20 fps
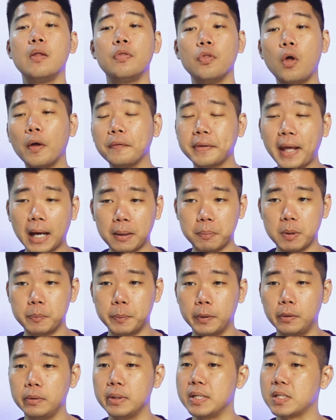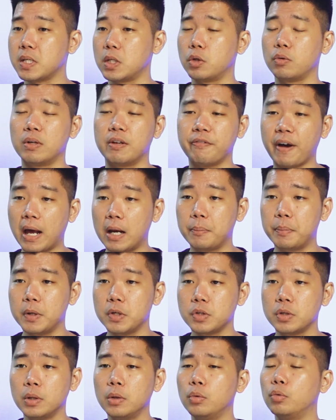non-tech people listen to
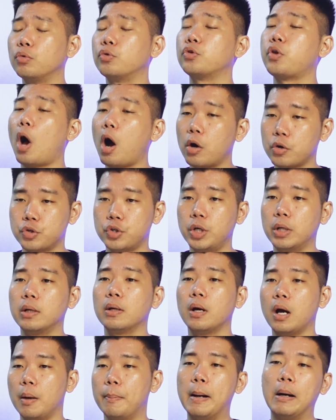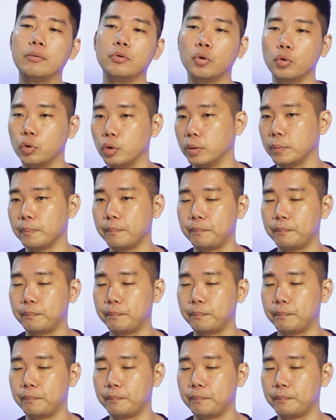developers who talk shit about no-code.